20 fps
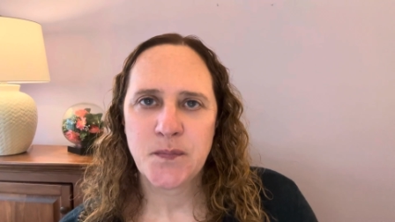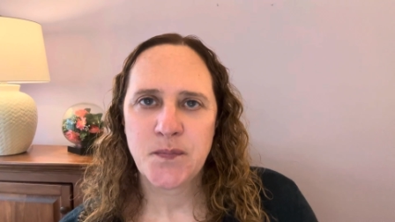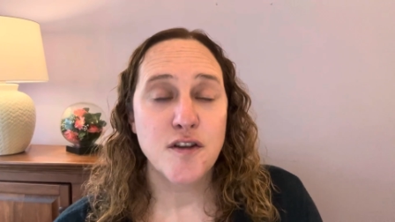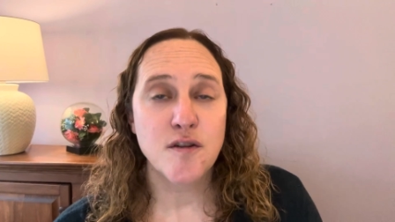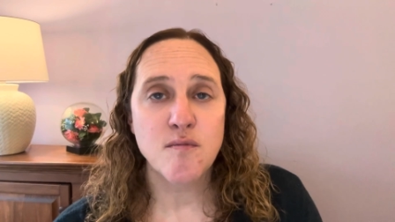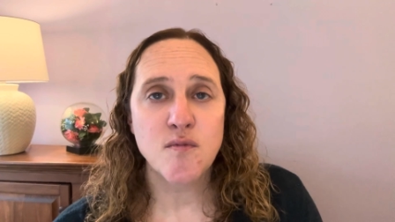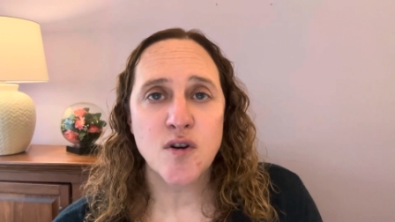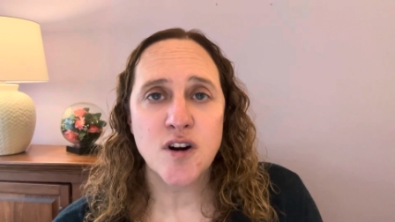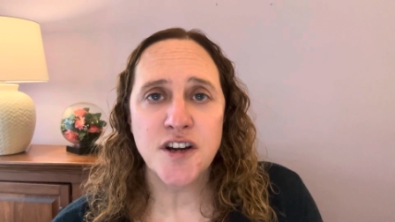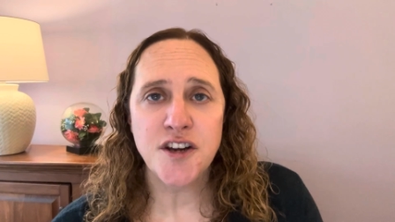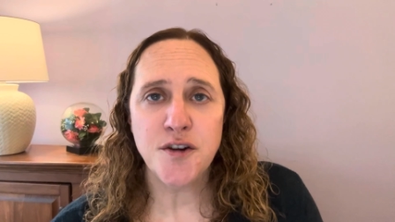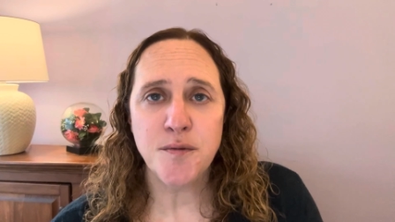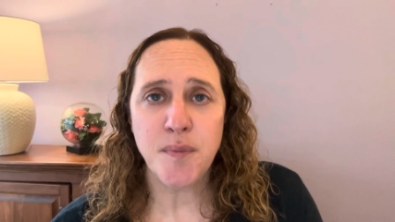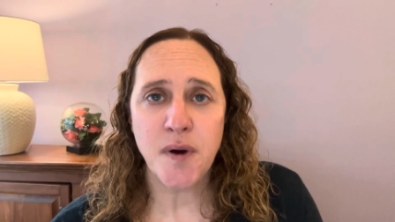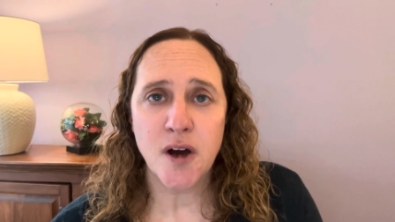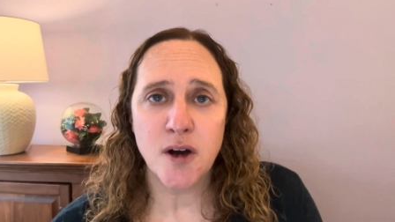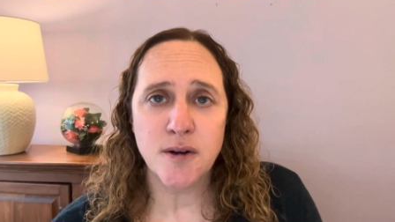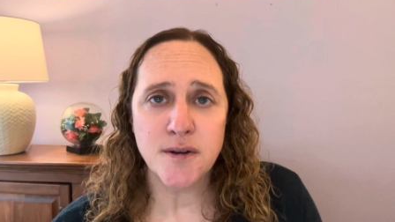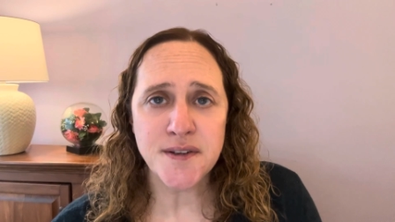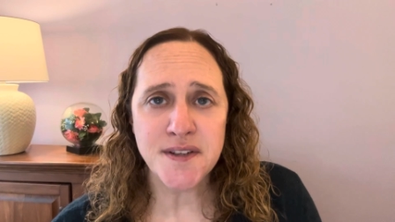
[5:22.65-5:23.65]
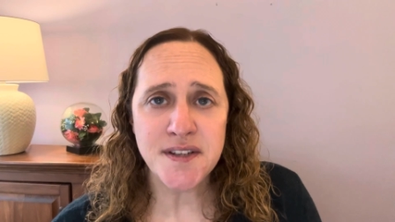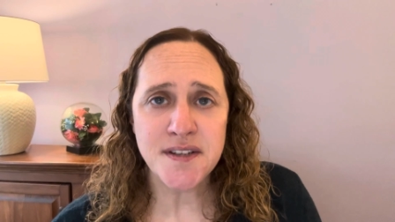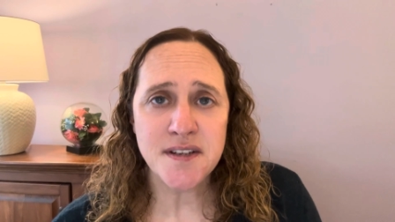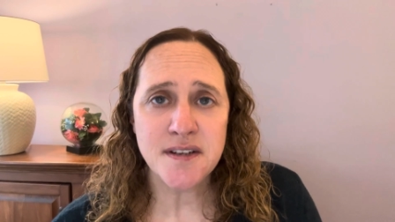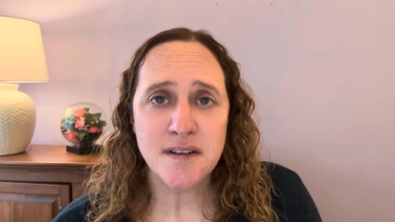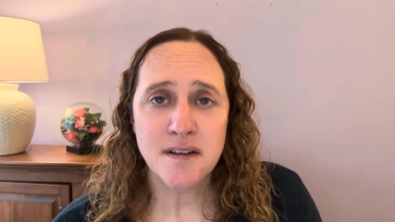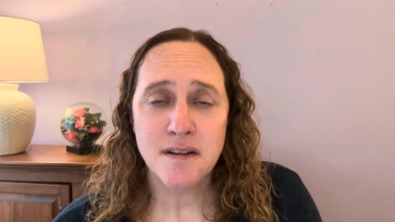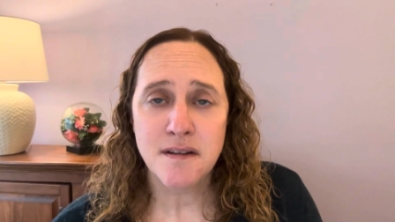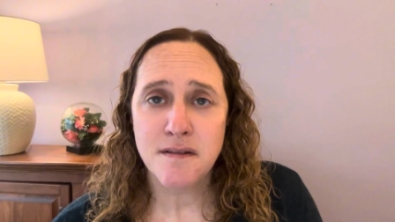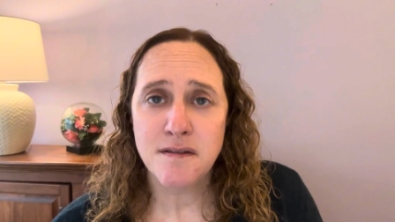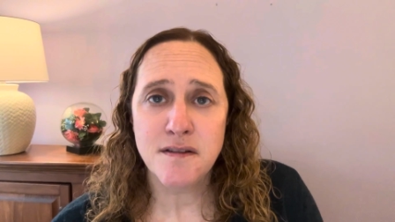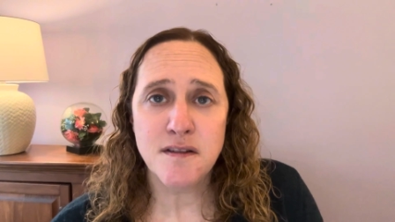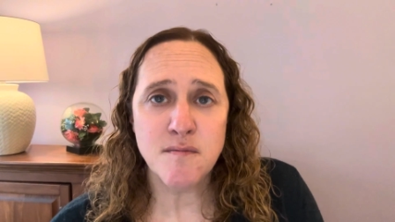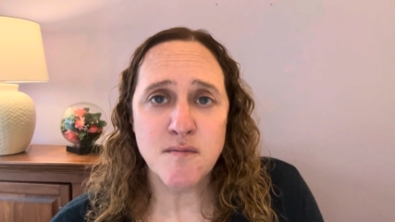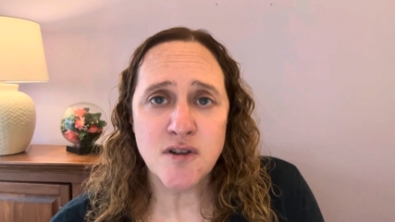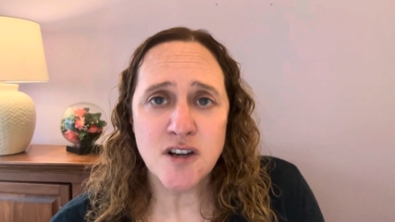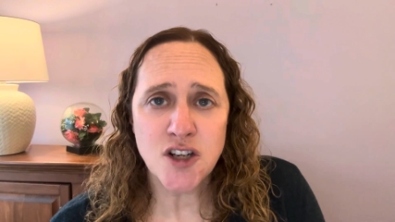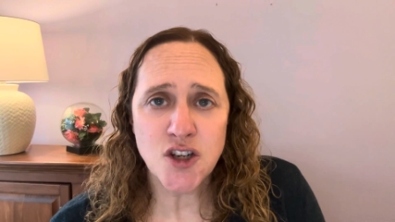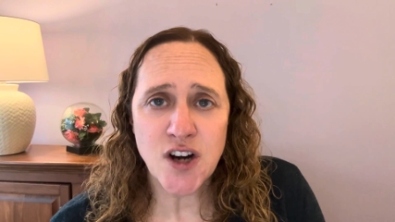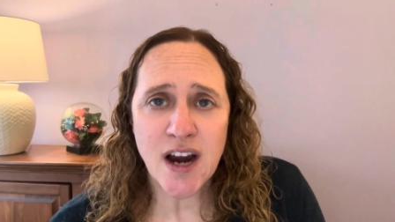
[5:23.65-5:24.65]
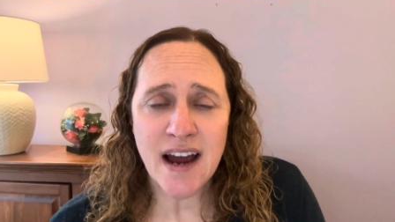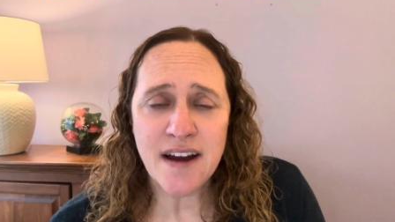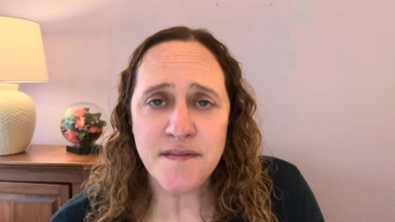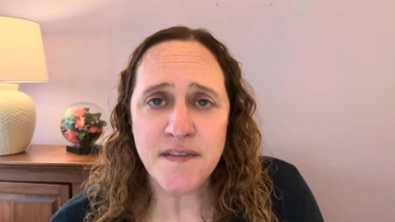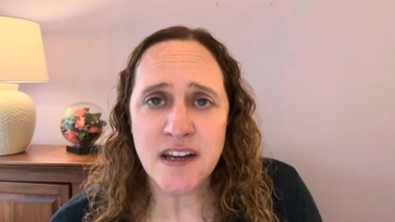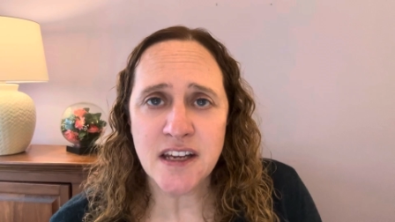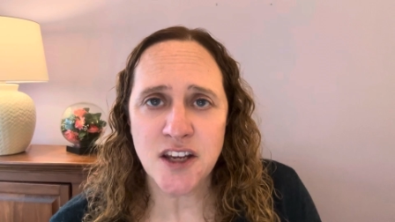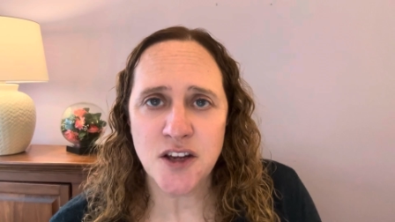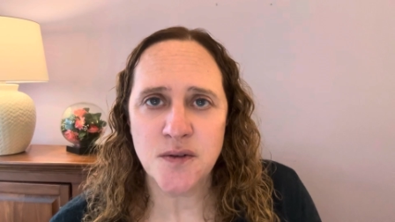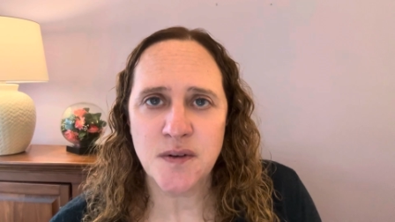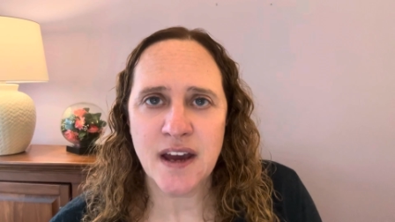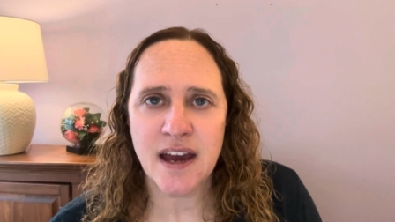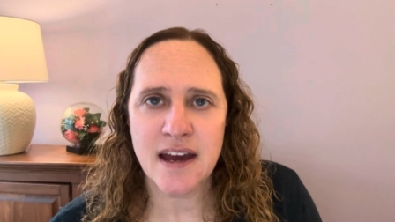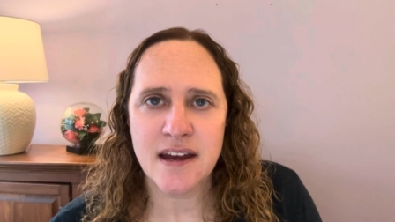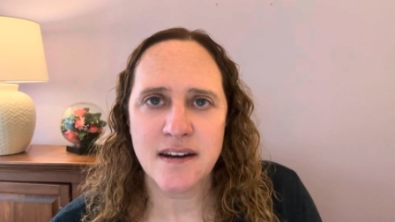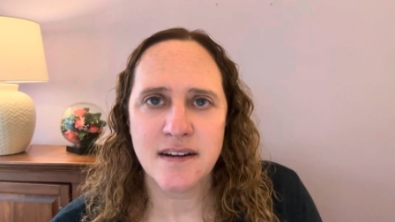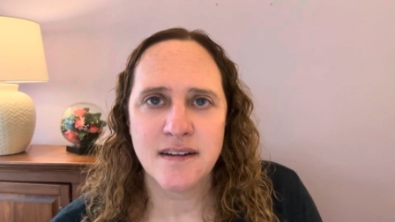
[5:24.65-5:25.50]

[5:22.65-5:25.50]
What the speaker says: The more you post, the more traffic you get.